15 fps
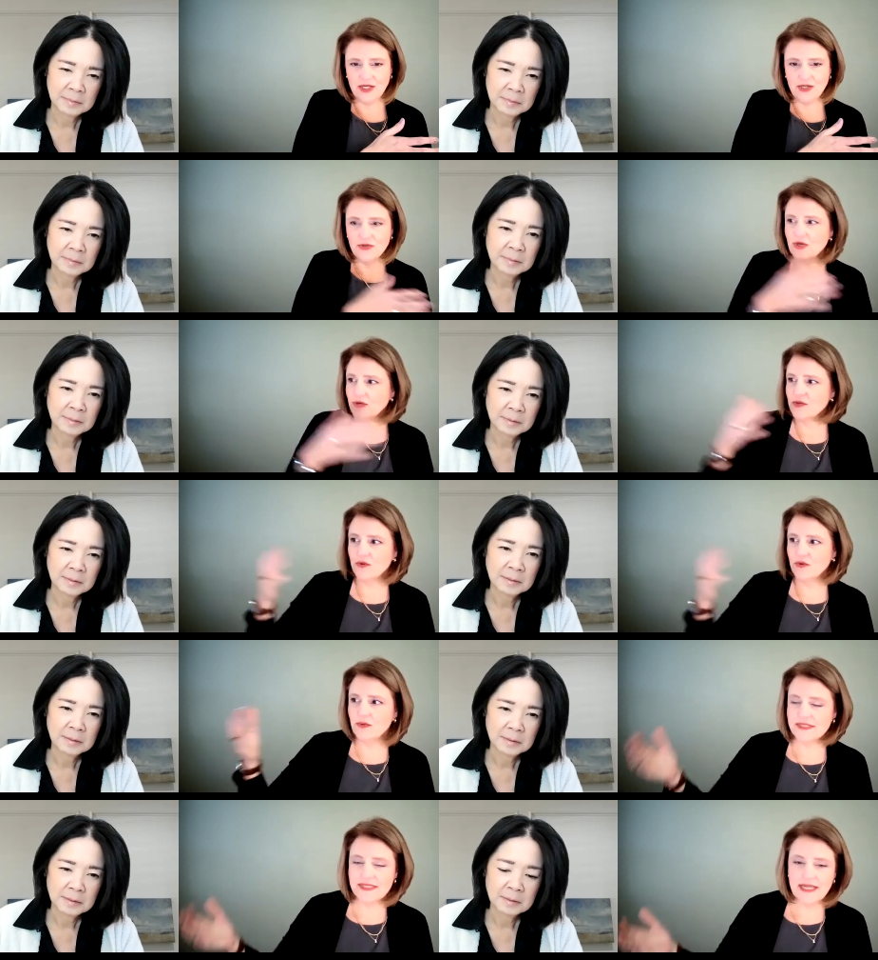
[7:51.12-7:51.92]
Speaker 1: and you don't
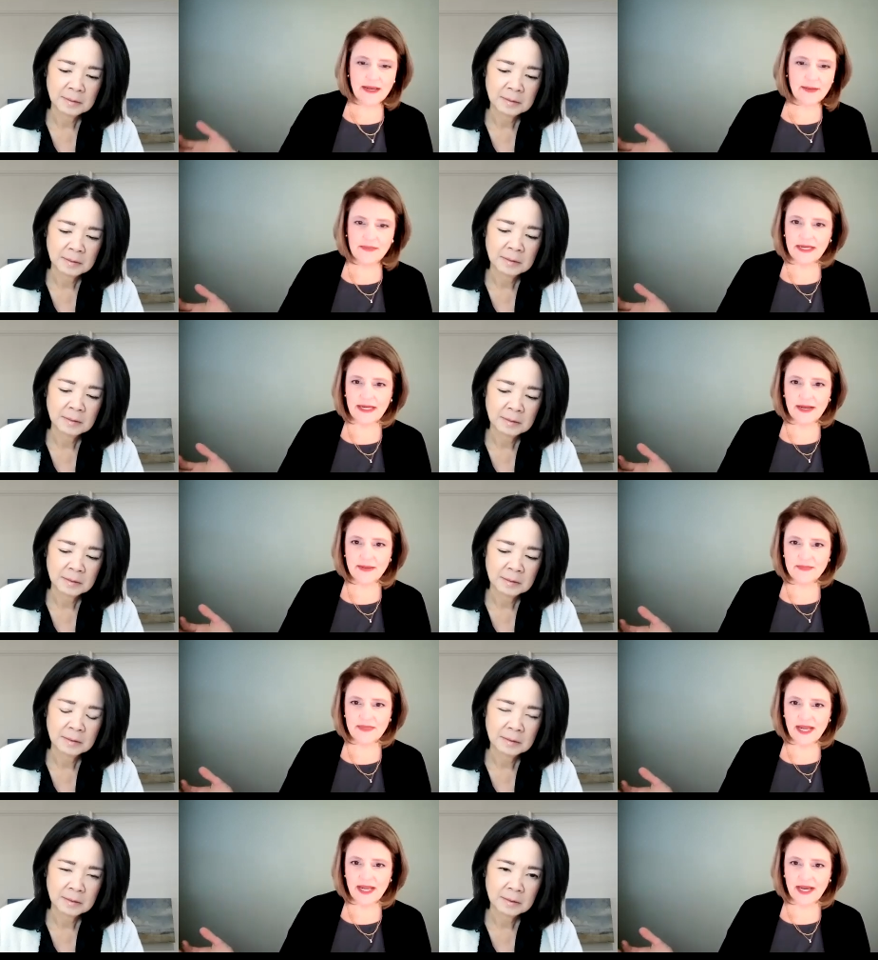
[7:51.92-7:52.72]
know what's coming
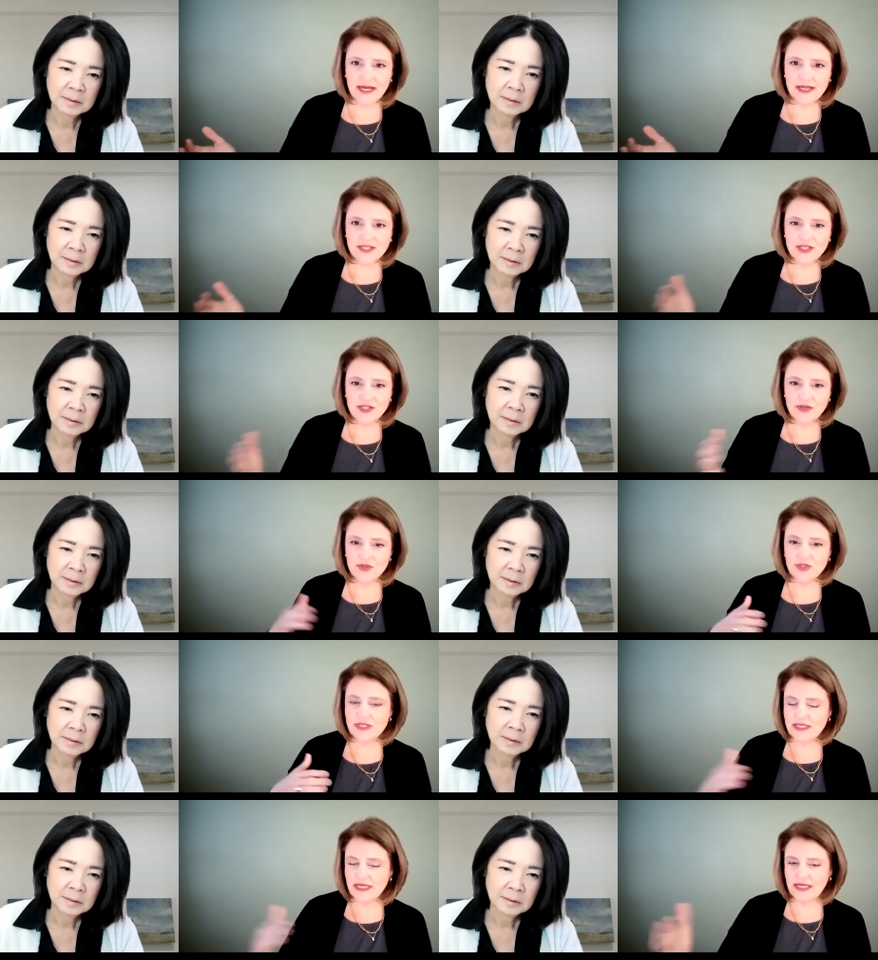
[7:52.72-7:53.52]
up next. You're
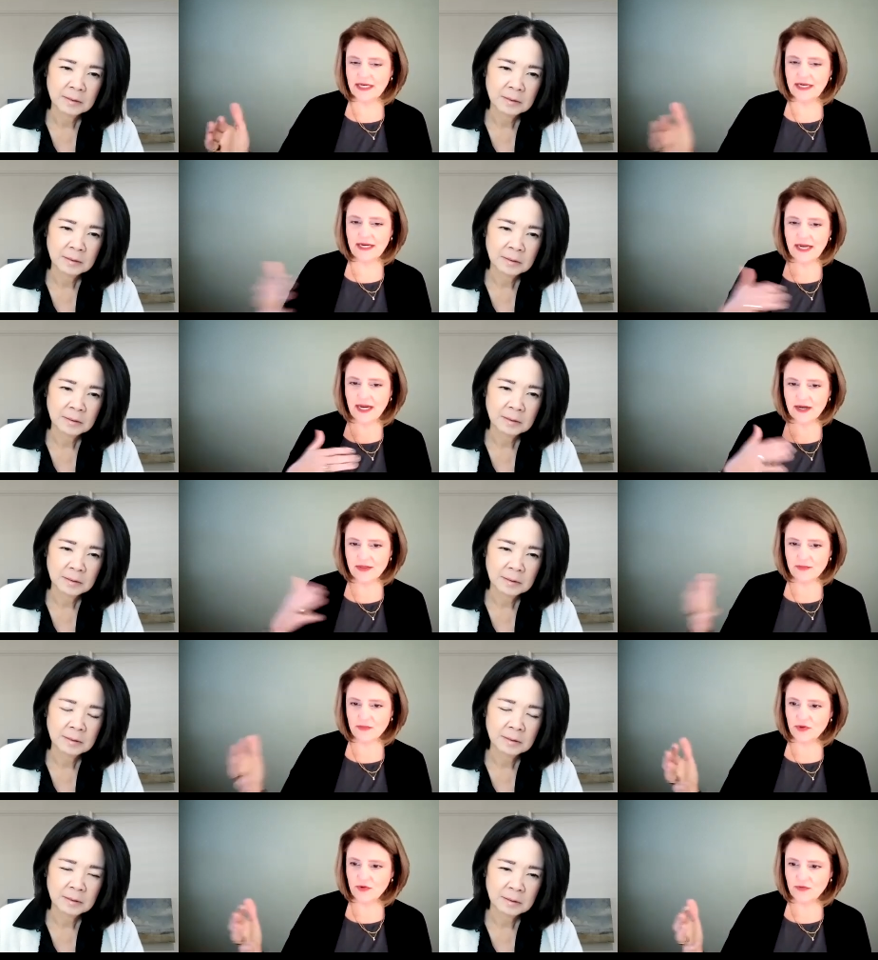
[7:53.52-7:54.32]
just in and out of
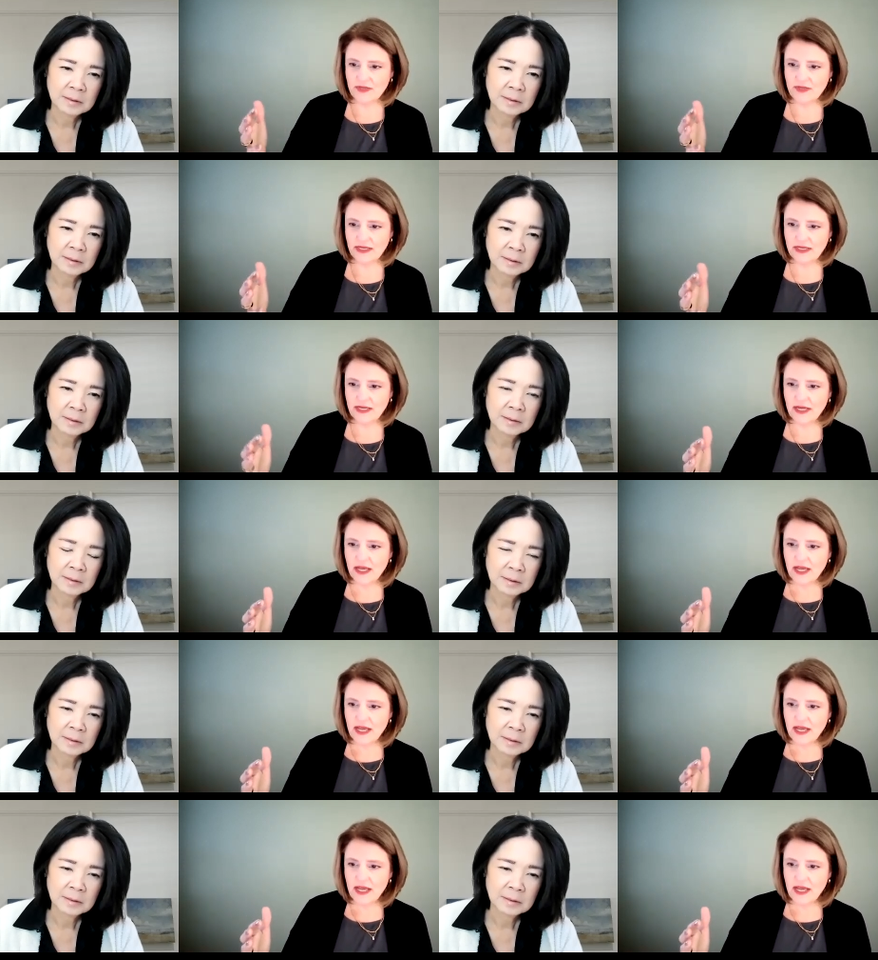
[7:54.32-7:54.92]
the movie.